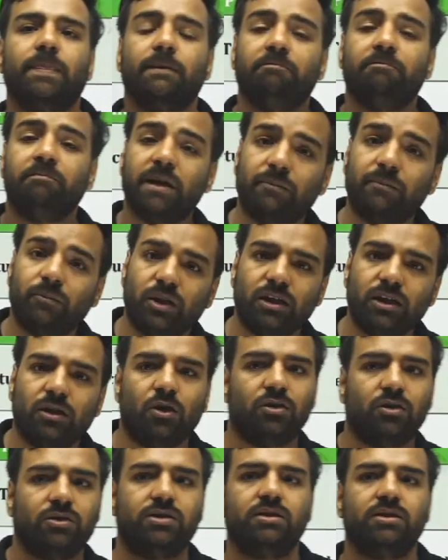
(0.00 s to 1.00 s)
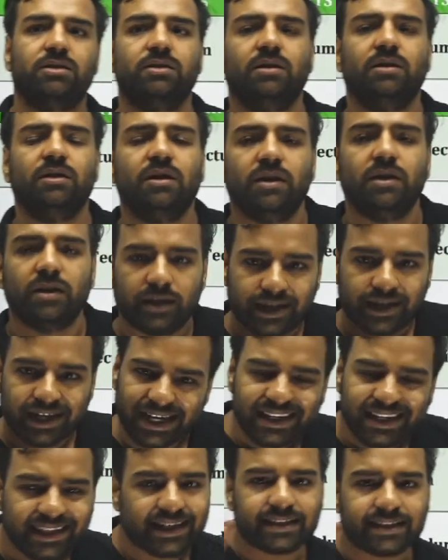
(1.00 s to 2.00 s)
Memory loss.
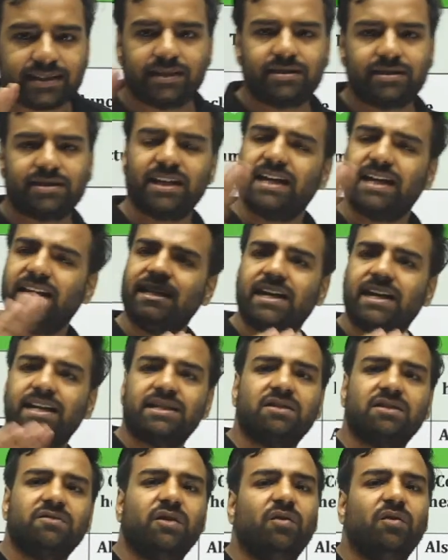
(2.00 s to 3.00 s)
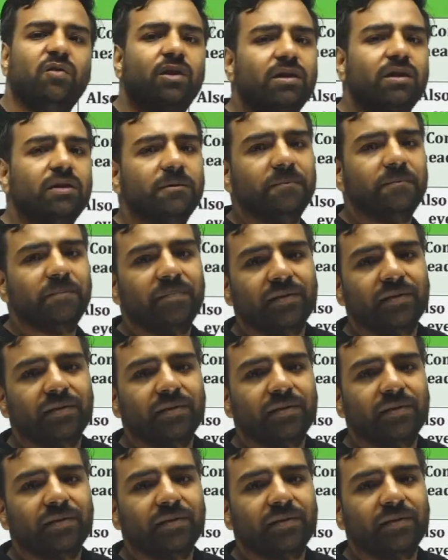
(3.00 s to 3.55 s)
Any guesses? Any guesses will work.